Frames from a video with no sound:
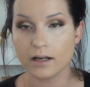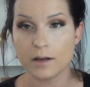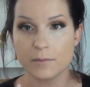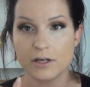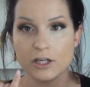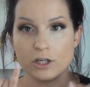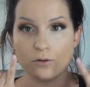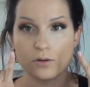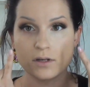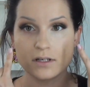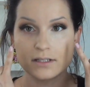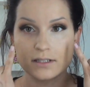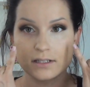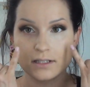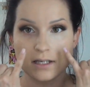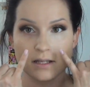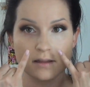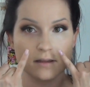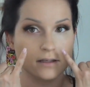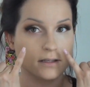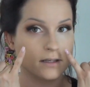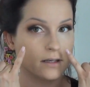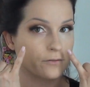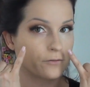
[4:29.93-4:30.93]
I mean, you can see
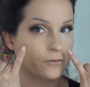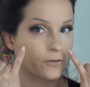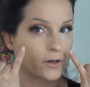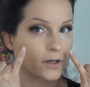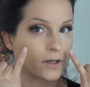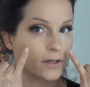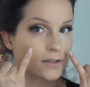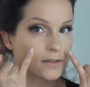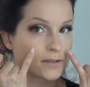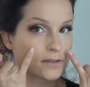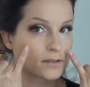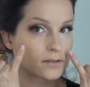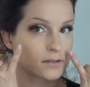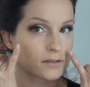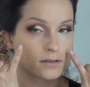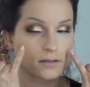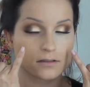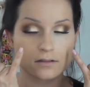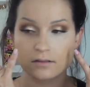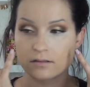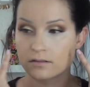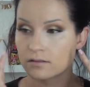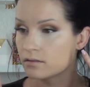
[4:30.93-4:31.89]
the difference.